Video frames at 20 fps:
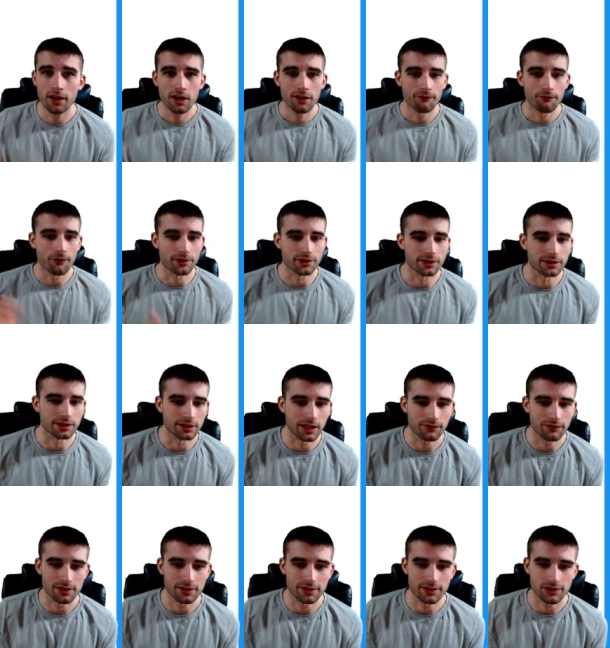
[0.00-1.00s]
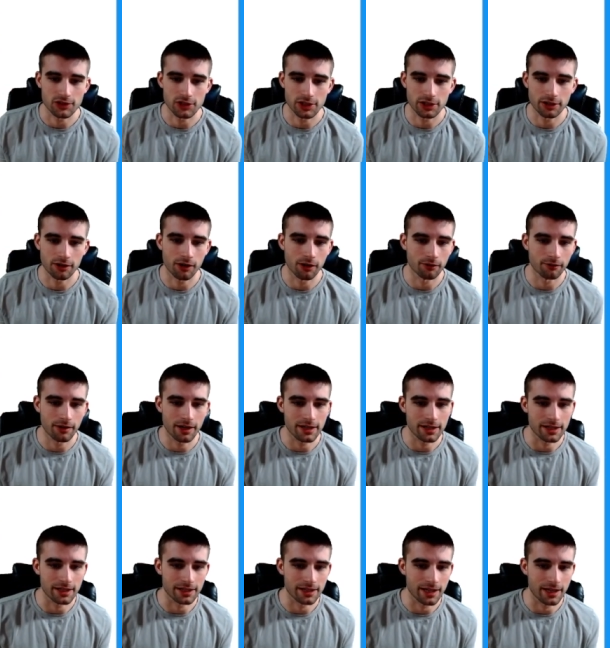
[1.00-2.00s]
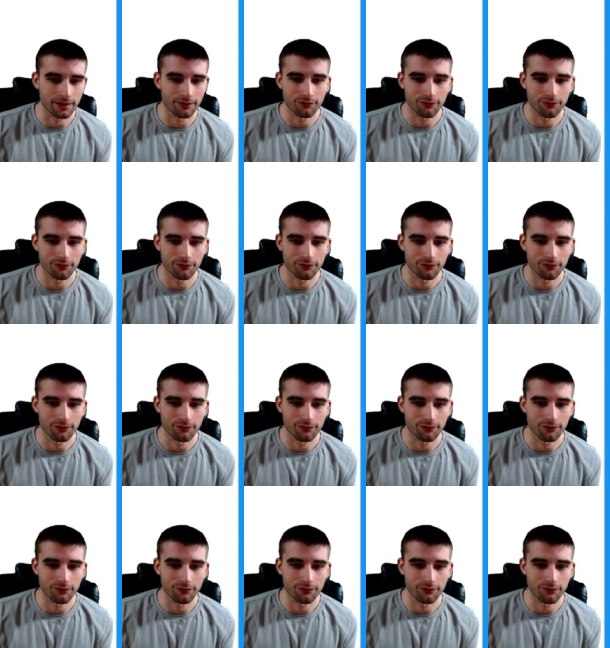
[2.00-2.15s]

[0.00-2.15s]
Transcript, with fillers: versus lefty this year already, and he had a